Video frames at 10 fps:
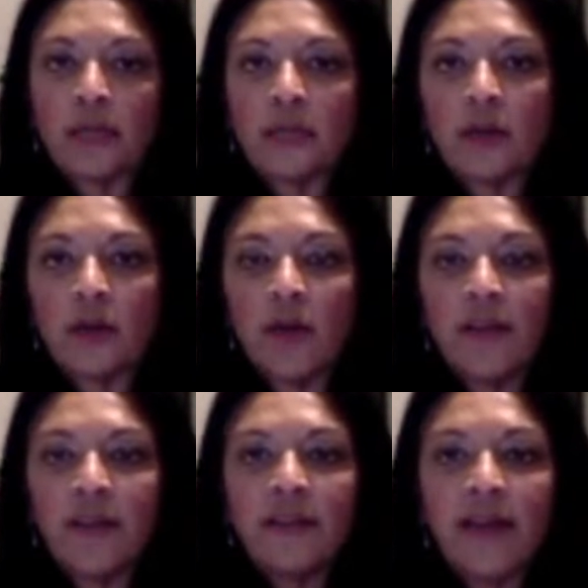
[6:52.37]
So I
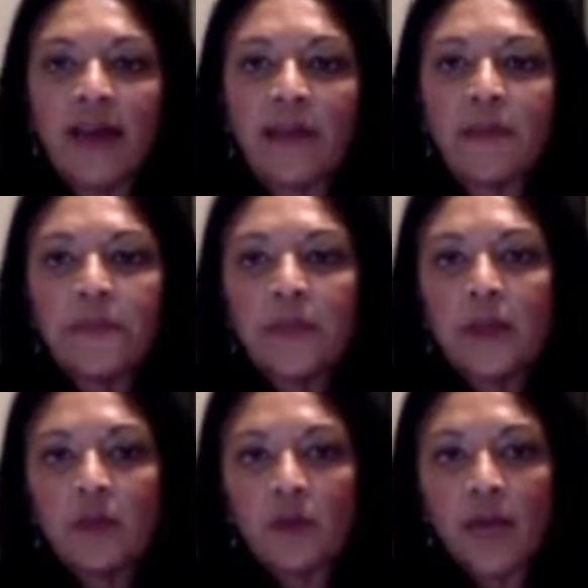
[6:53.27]
think that
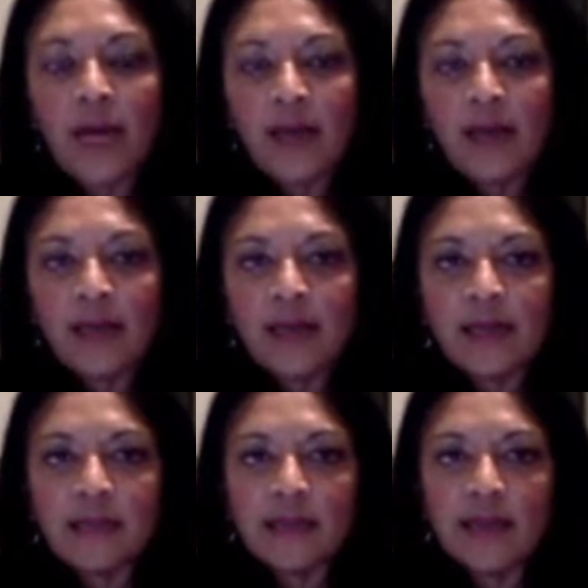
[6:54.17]
the reality
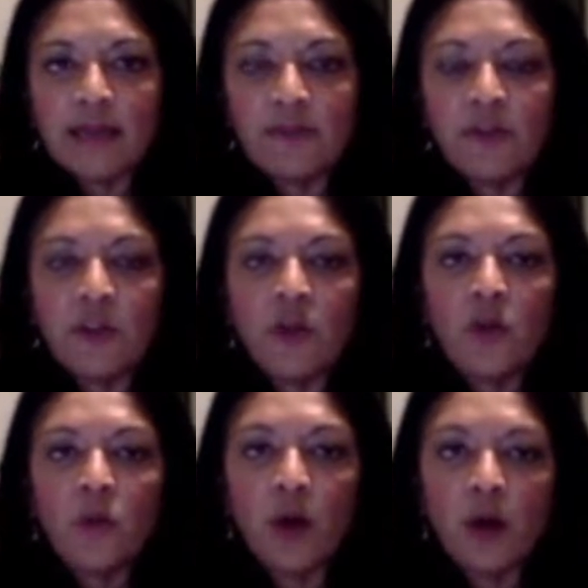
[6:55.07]
is if
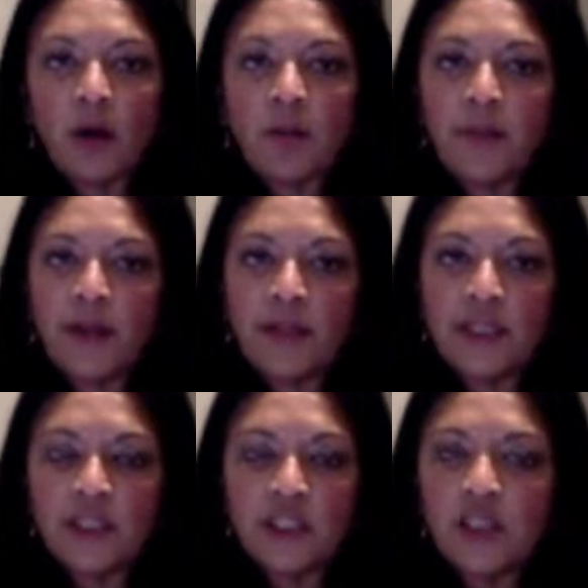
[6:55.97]
you are a
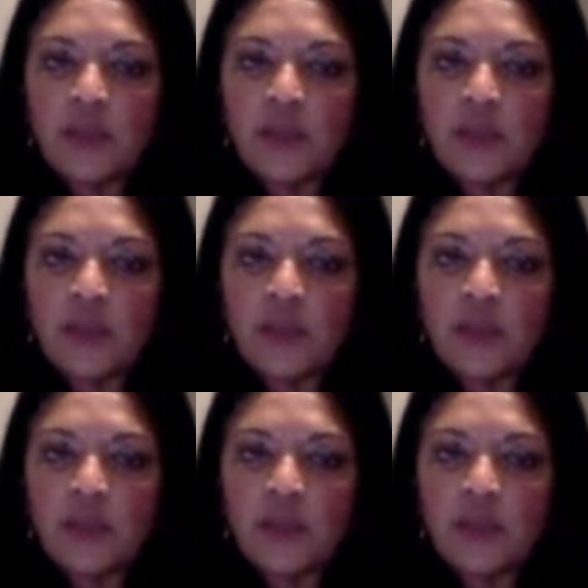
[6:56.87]
politician,